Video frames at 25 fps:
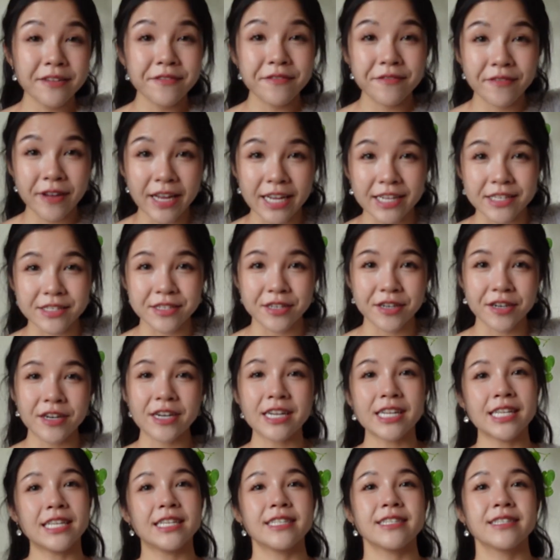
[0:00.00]
factor
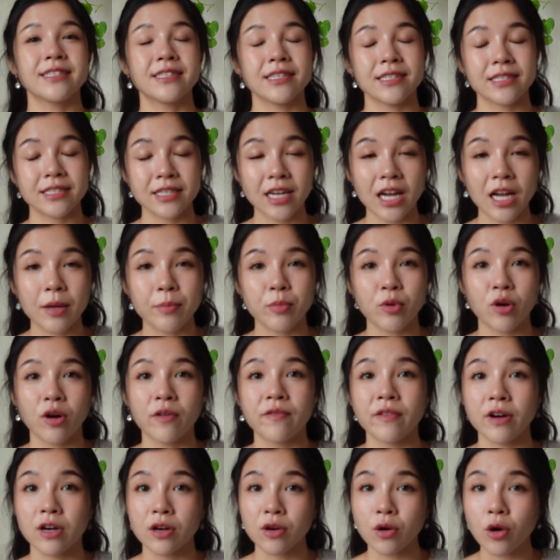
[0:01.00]
is the type
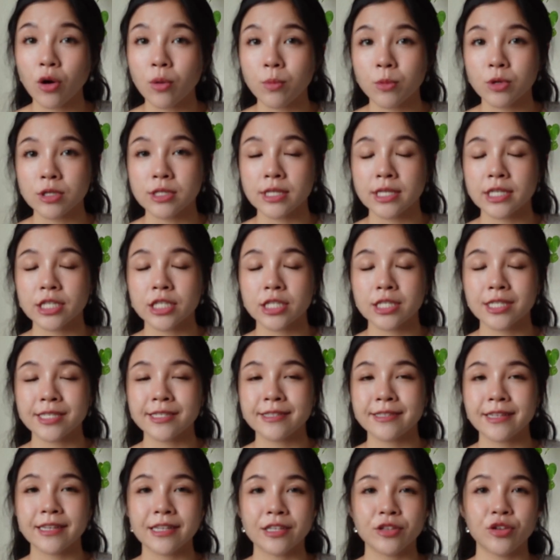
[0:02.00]
of
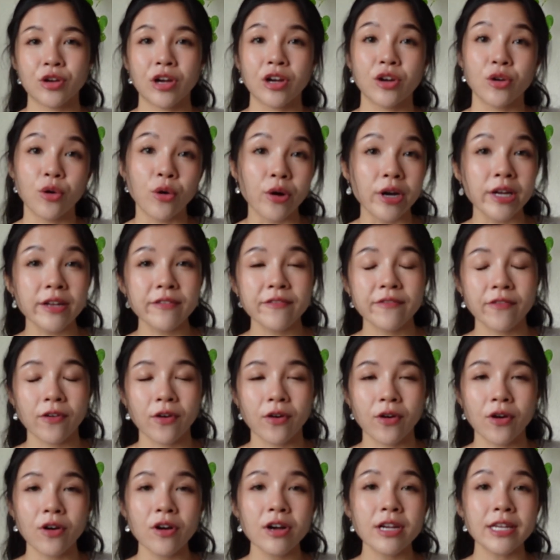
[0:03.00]
accommodation that you are going
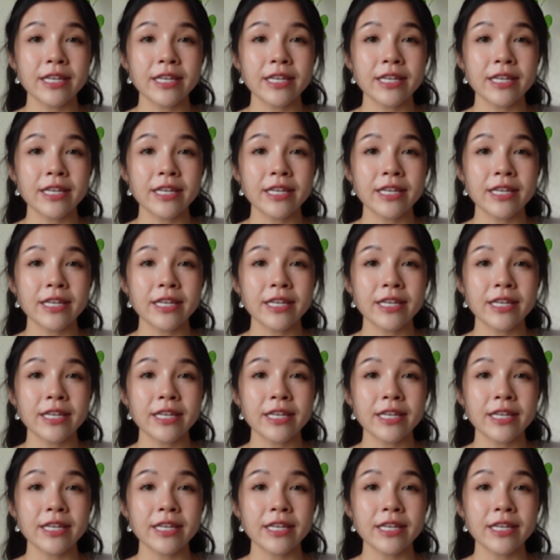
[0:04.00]
for.